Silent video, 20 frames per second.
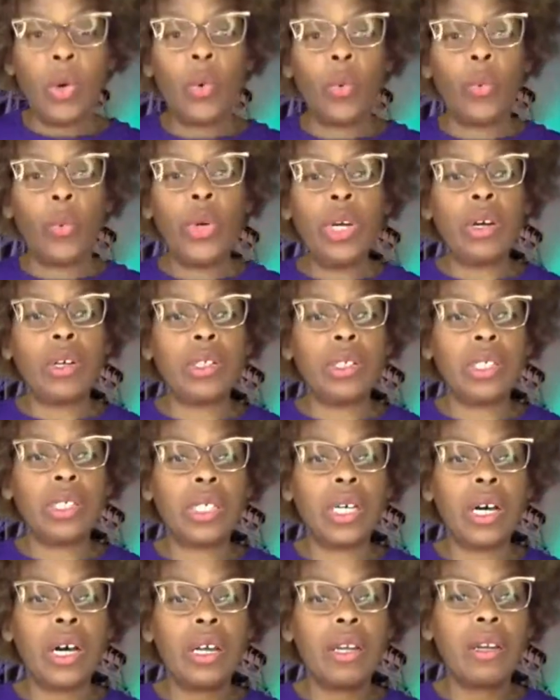We are
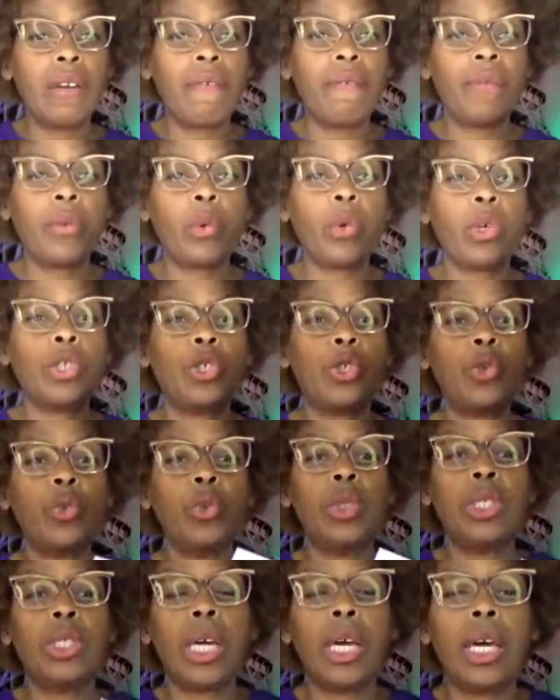done for
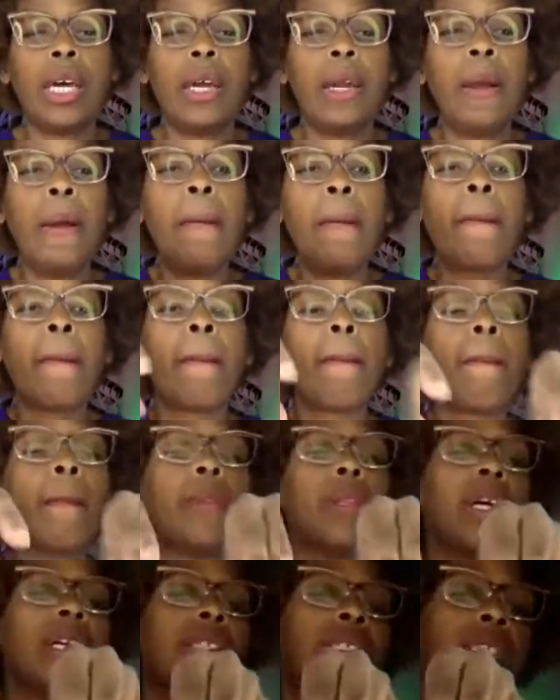today.
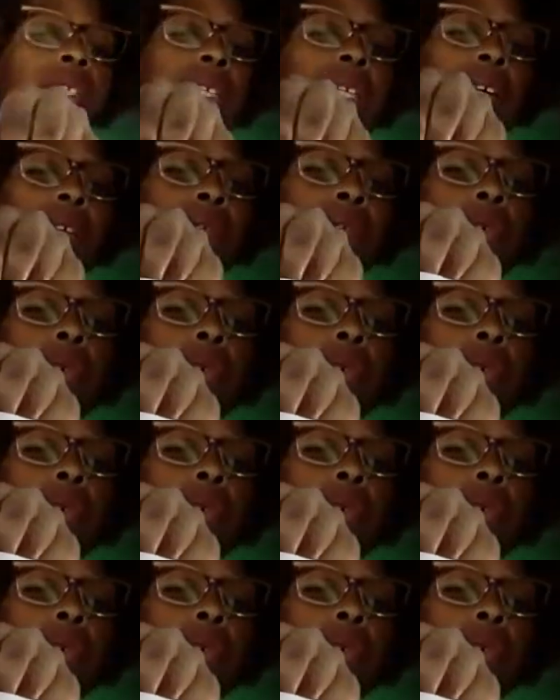Let's see if you